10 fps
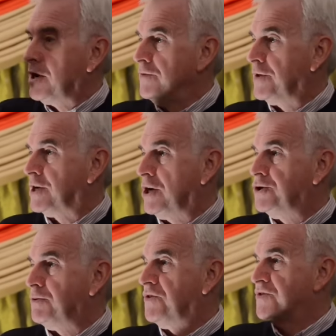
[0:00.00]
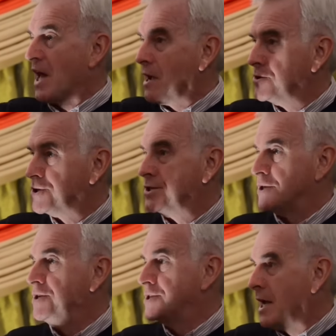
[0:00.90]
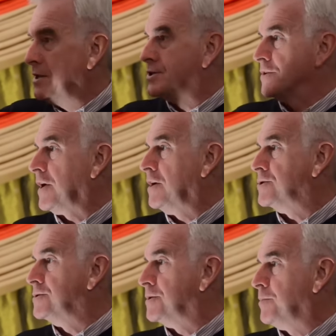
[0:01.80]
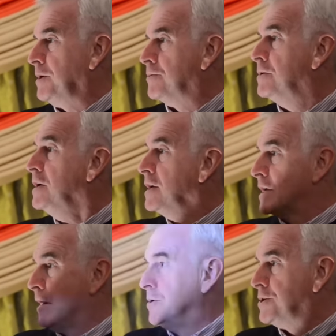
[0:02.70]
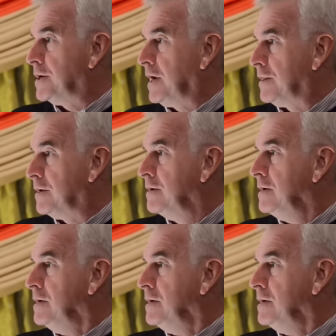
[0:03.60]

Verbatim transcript: around the country, thousands and tens of thousands of people coming together,